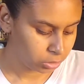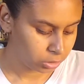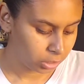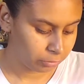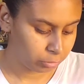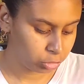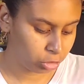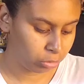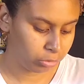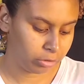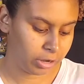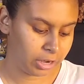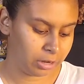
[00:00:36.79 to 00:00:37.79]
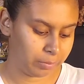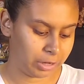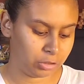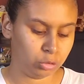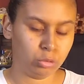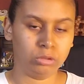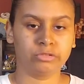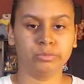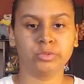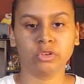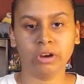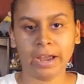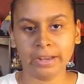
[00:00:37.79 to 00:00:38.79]
If you don't know how to make noodles from
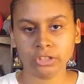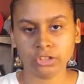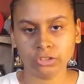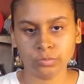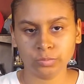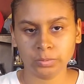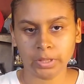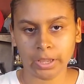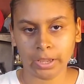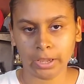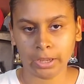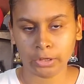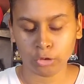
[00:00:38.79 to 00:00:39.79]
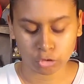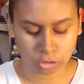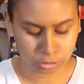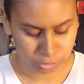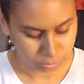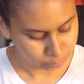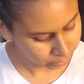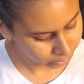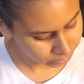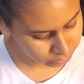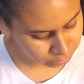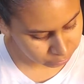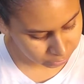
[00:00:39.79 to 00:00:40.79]
scratch, then you should learn because
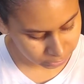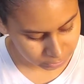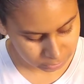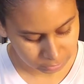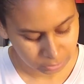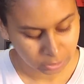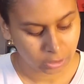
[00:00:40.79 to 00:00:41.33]
it's really easy.